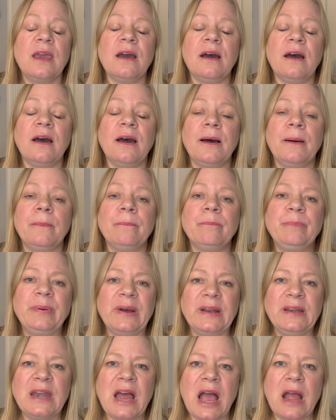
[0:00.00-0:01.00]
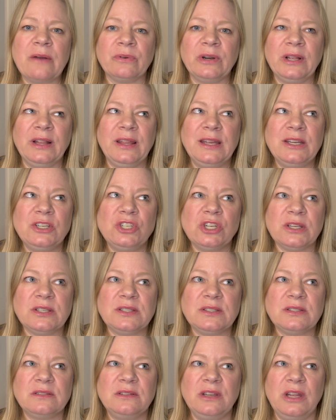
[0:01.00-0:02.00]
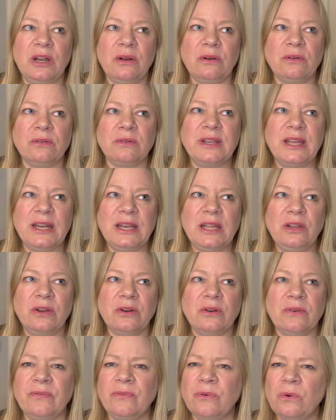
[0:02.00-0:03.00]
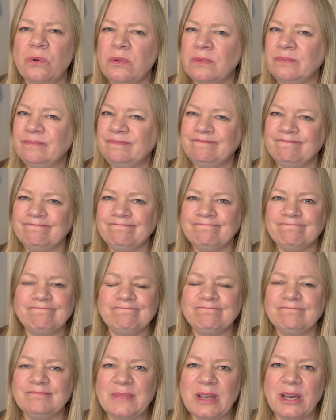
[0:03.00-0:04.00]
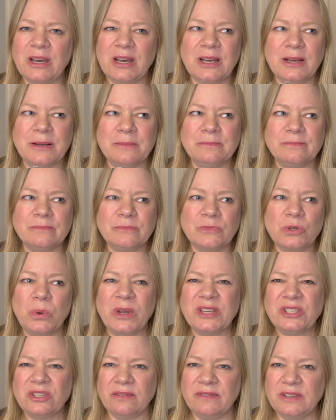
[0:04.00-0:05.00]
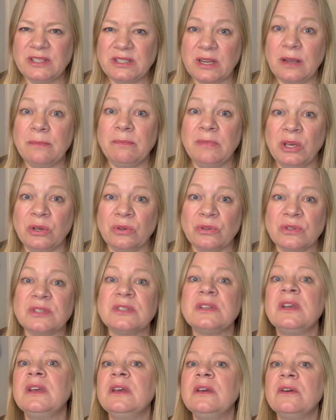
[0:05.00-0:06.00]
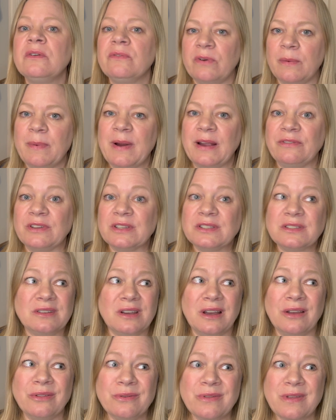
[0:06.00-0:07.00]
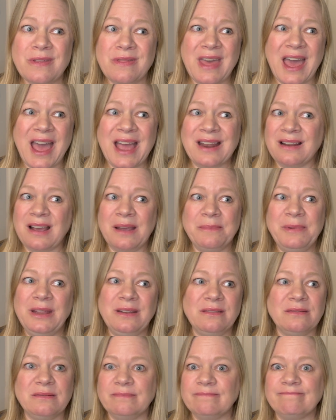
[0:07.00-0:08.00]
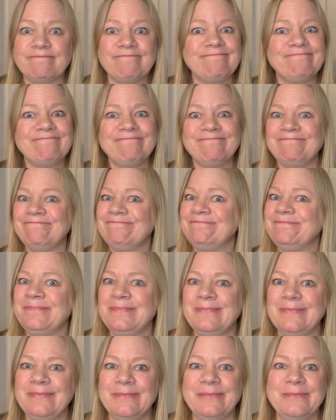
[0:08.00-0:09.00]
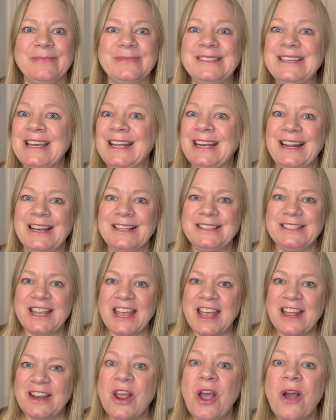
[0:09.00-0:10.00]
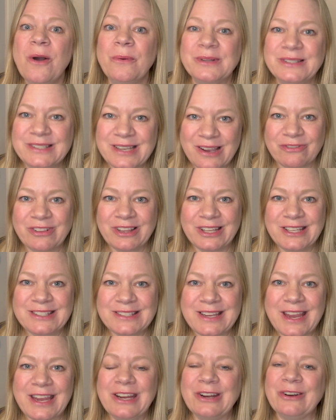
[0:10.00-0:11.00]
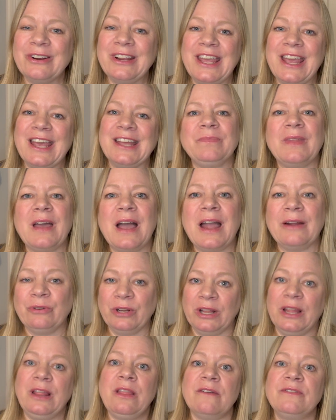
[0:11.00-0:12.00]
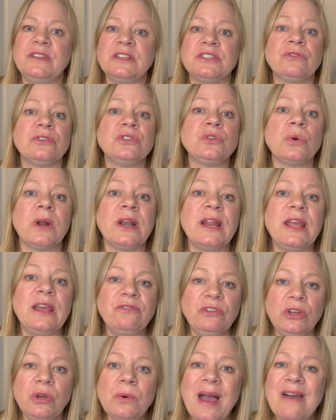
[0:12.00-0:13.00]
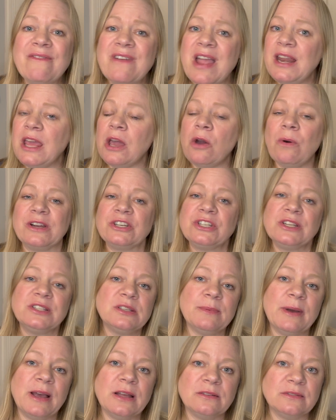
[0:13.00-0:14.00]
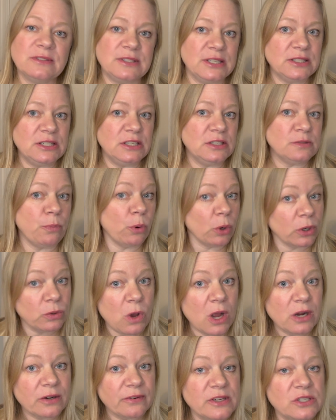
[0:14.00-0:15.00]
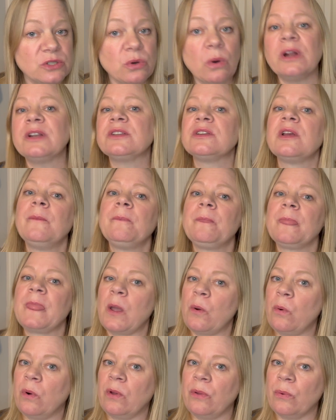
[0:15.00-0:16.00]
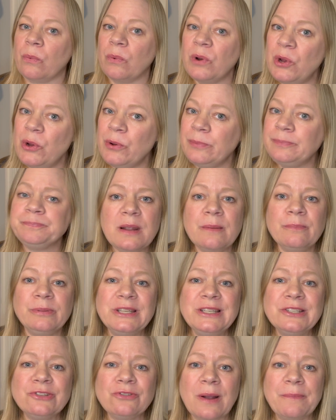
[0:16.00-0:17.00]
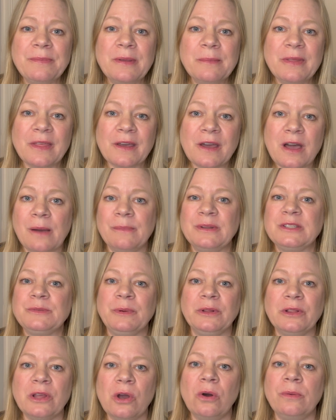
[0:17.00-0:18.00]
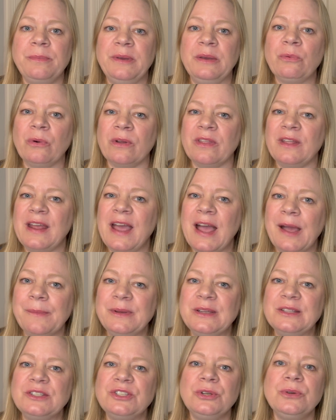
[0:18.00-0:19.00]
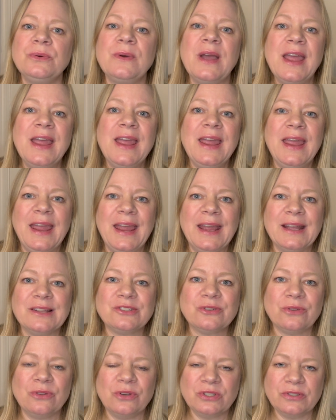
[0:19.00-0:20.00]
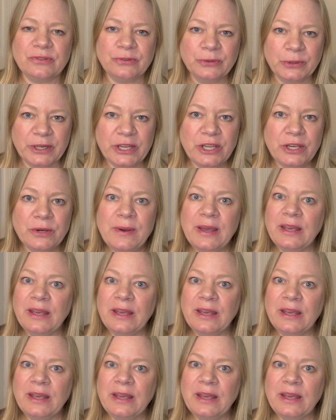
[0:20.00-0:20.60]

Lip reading: But not really just, getting your full quick service type meals for breakfast. Other than that, 10 out of 10, would definitely stay here again. I really love this resort. If you have any questions about Disney's Boardwalk Resort or the room, please drop them in the comments below. I'd be more than happy to answer those for you.